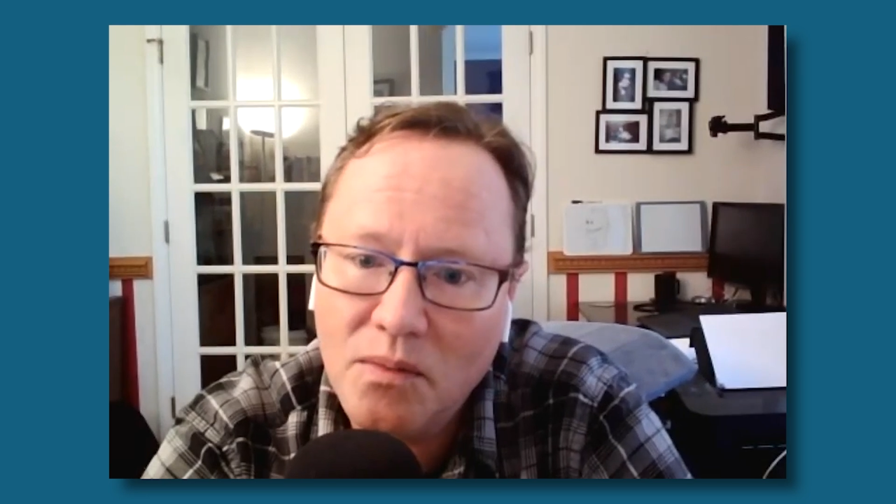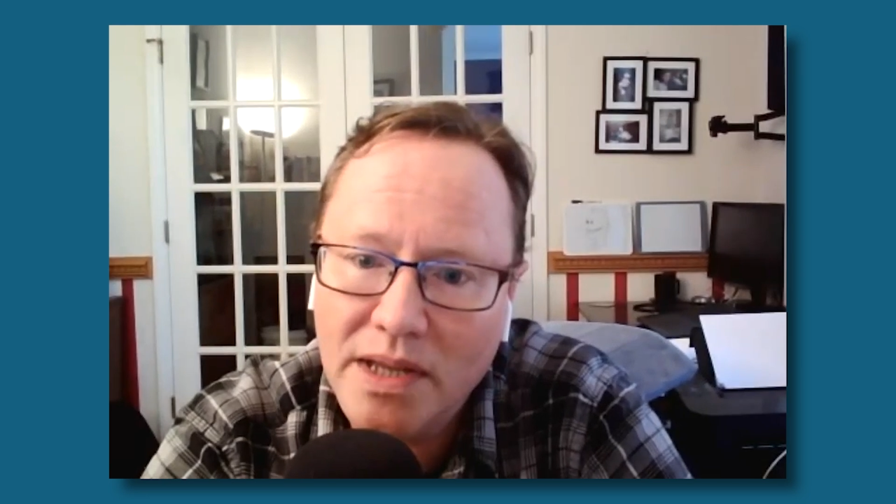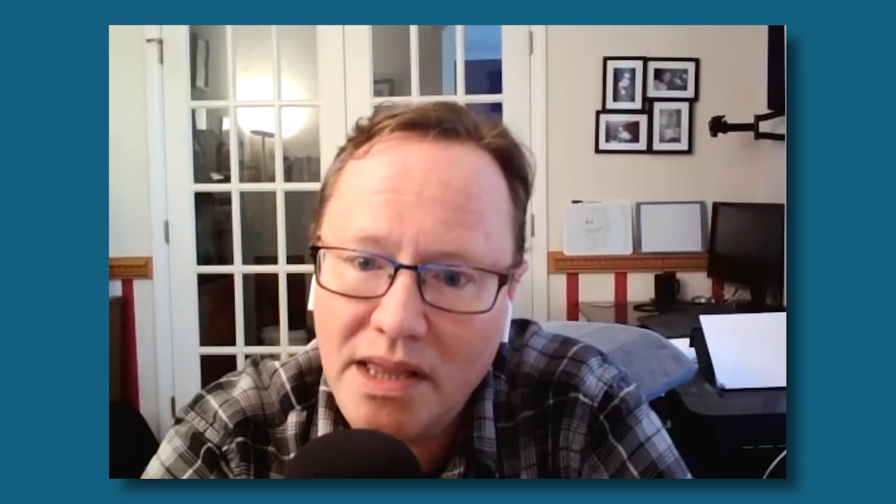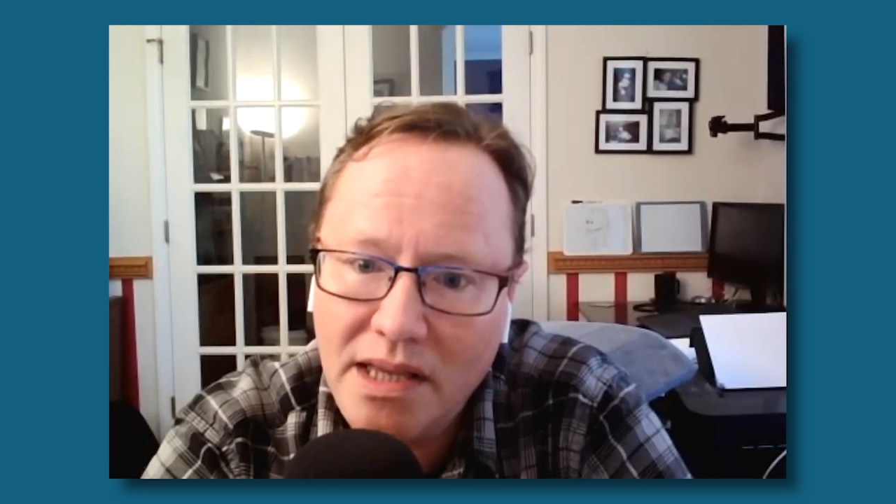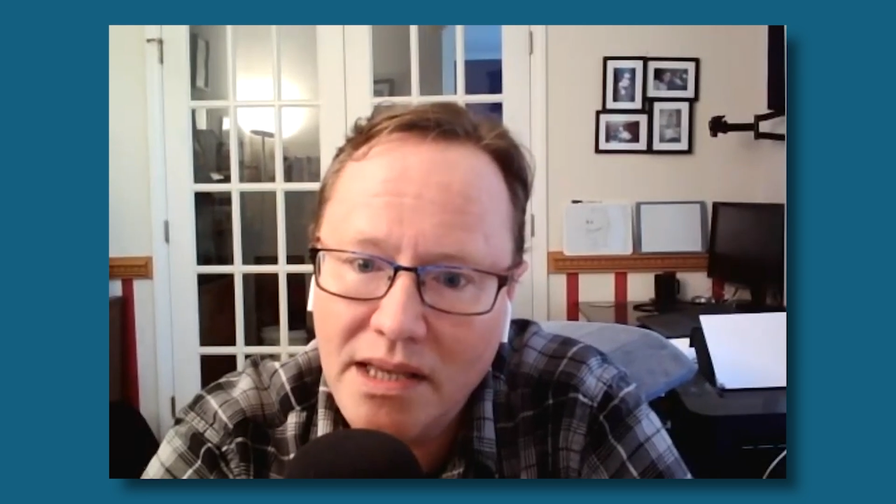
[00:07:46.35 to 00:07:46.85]

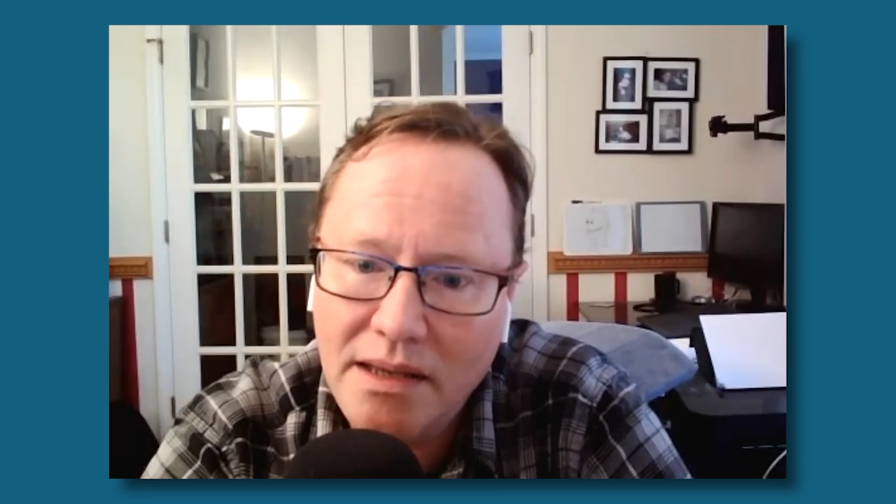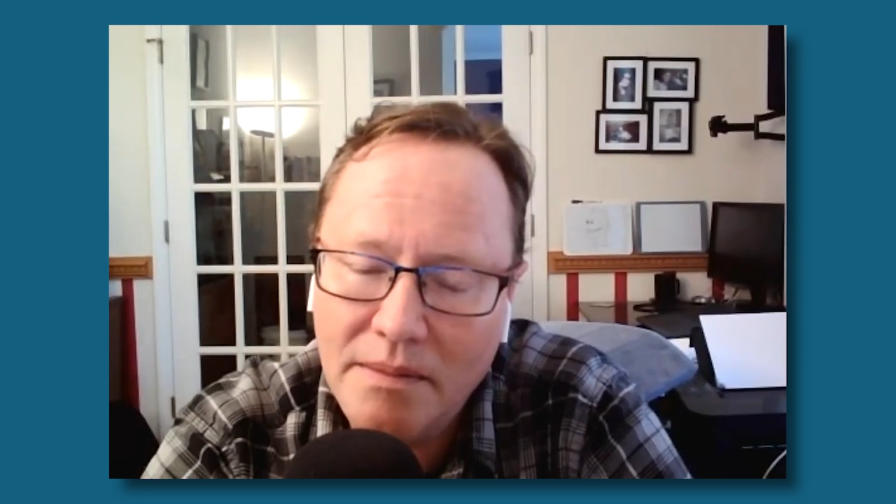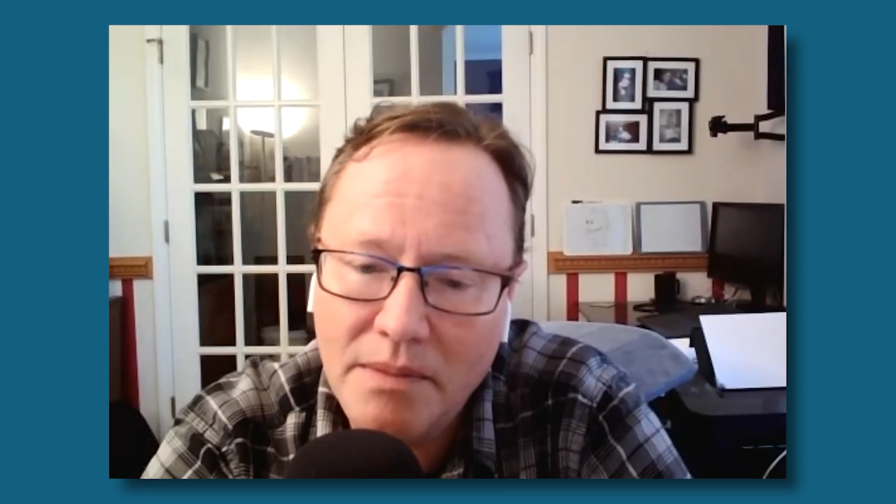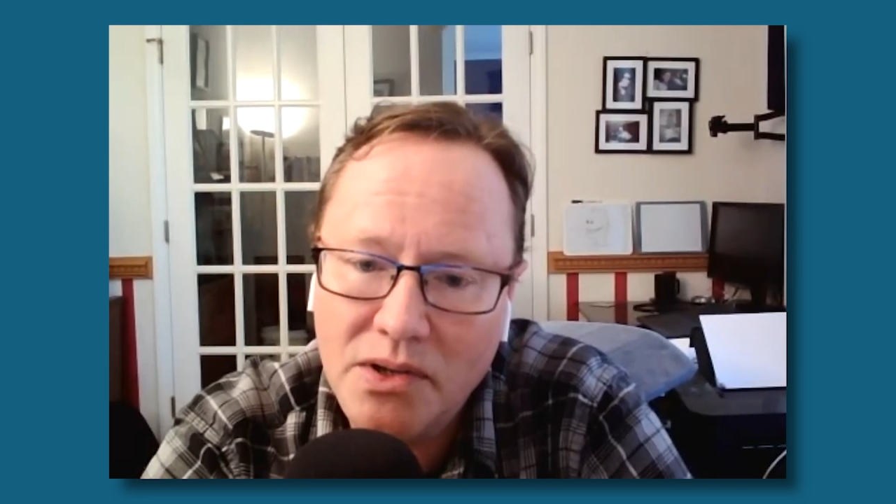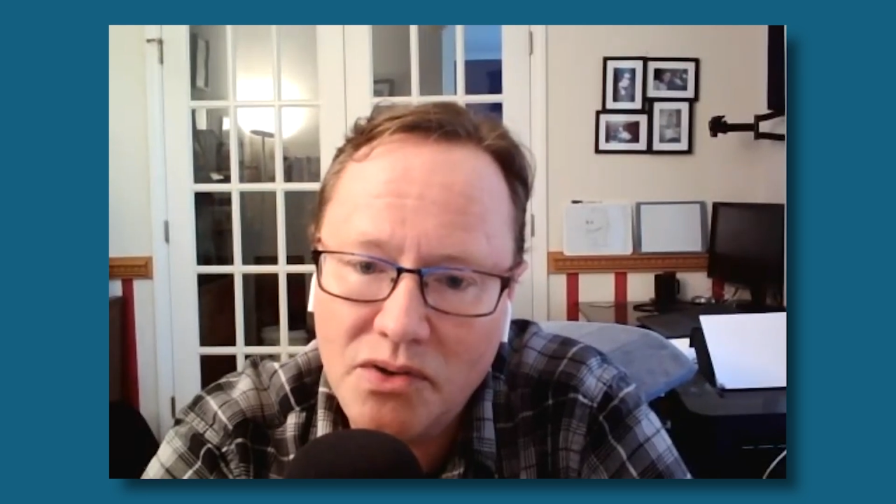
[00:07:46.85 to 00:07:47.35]
with the
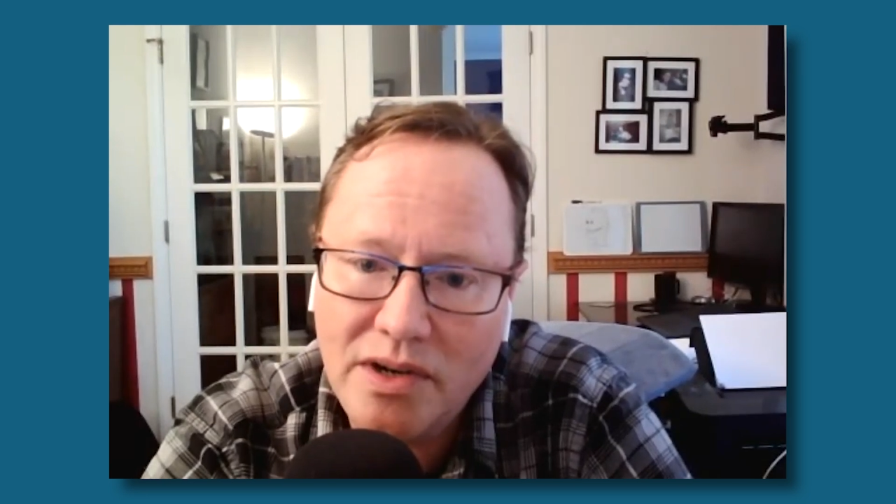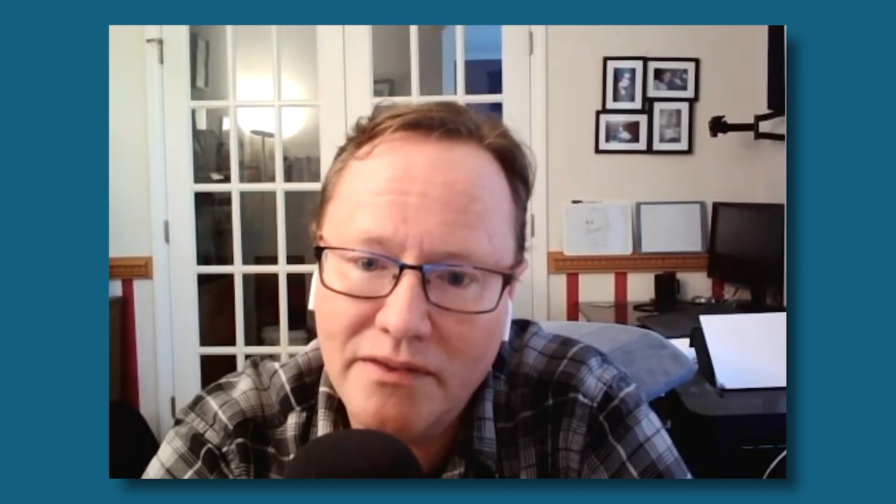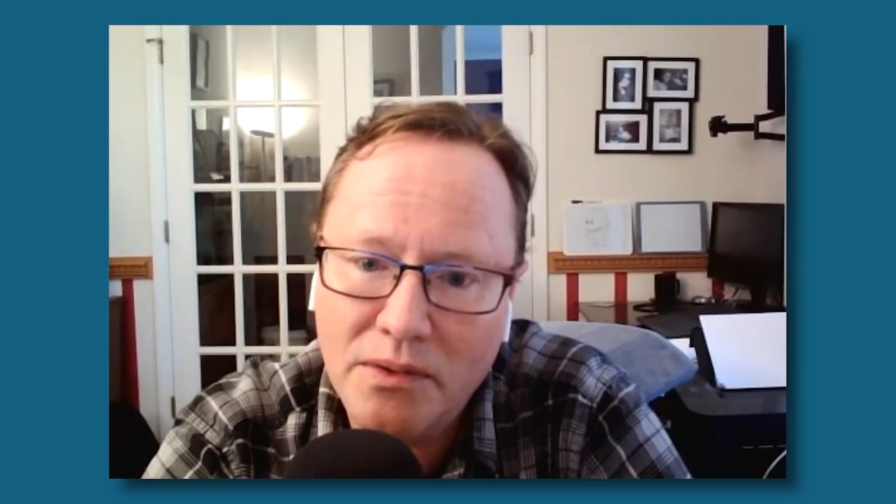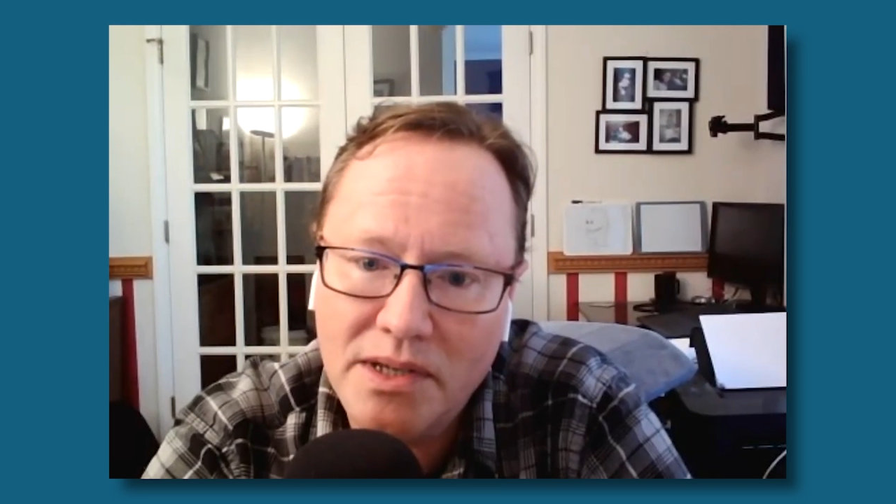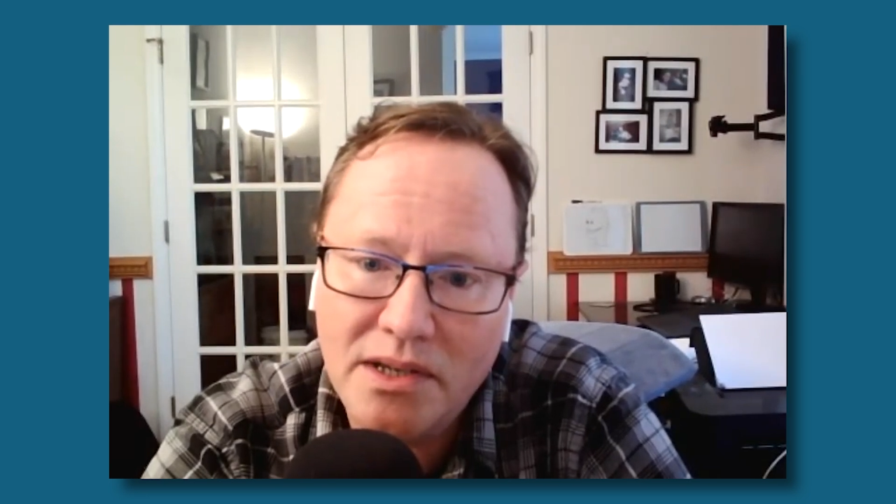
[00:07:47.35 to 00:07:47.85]
most
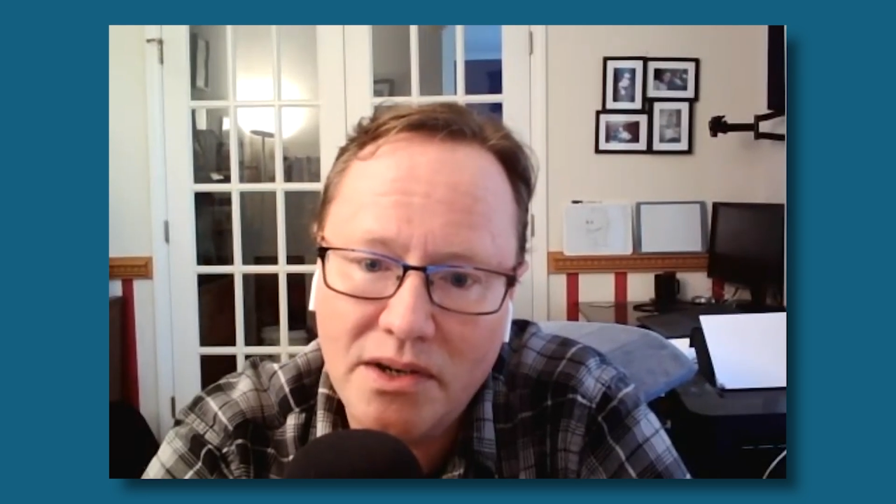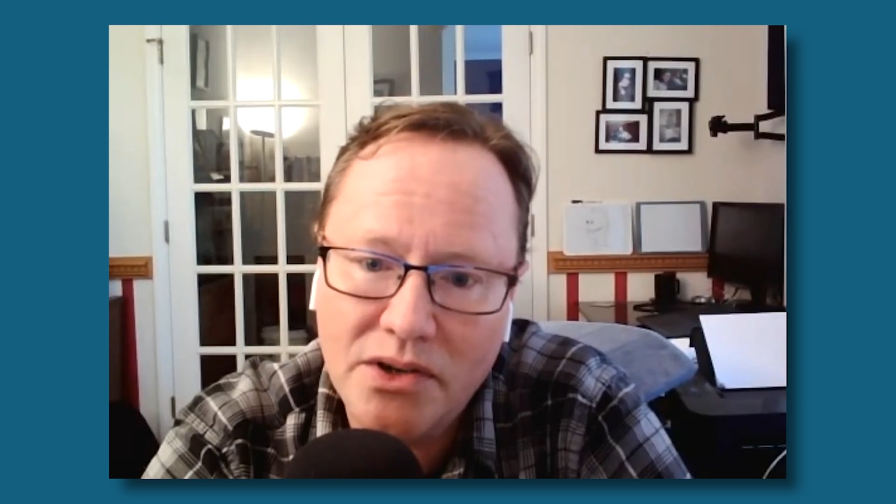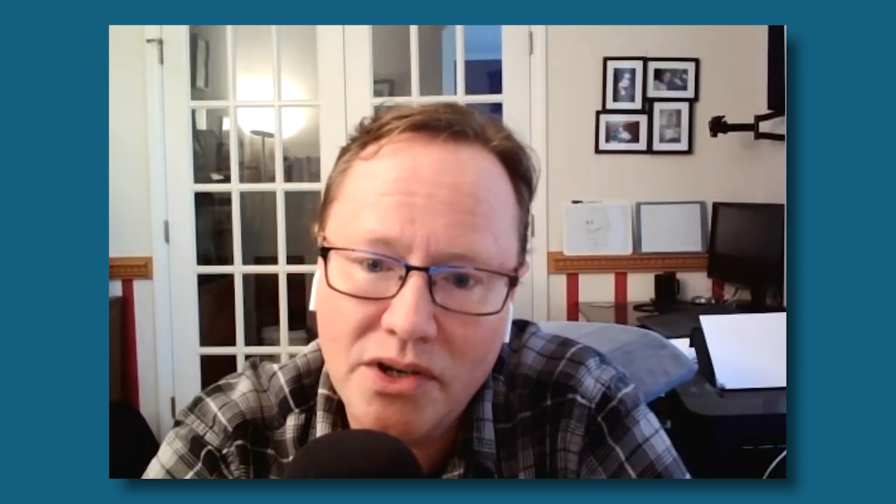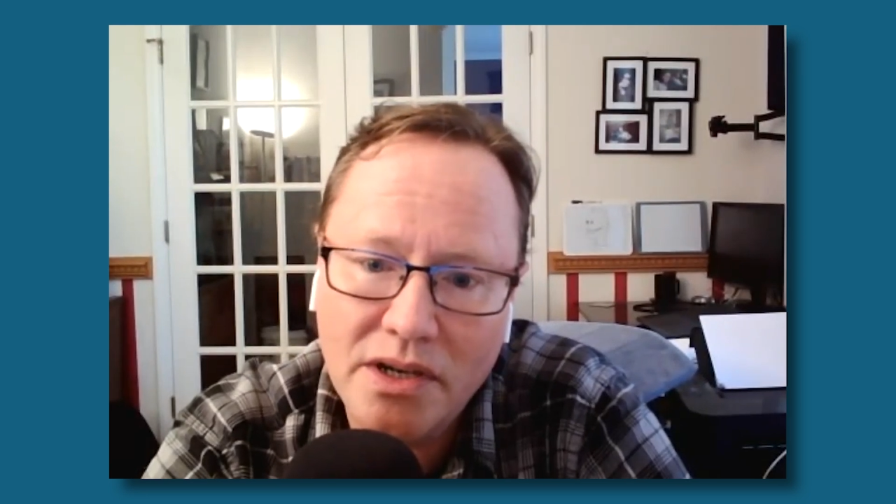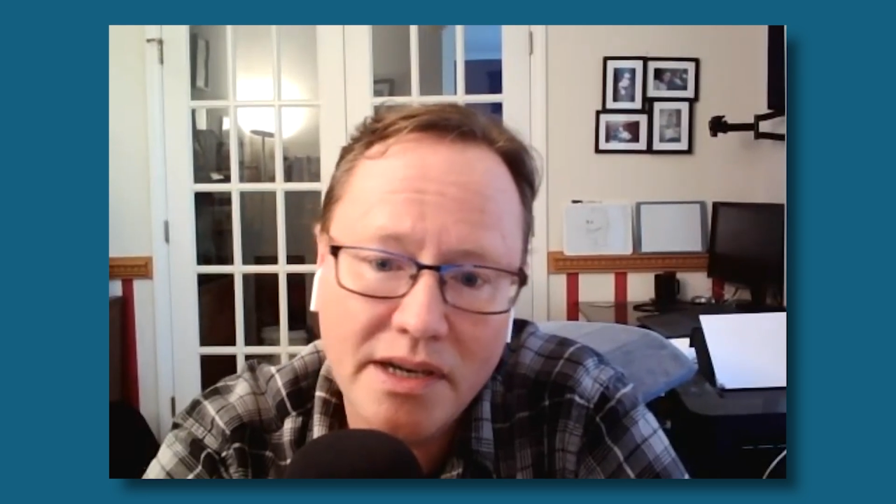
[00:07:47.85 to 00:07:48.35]
straightforward
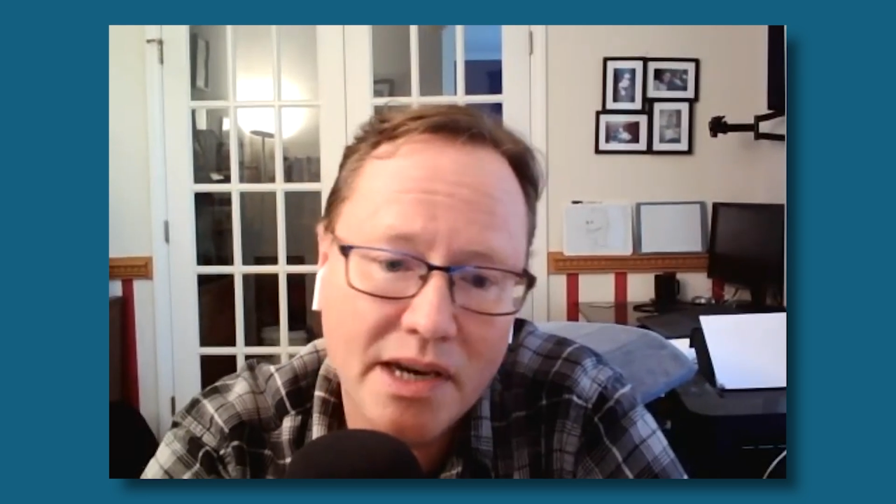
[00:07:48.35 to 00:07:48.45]
solution.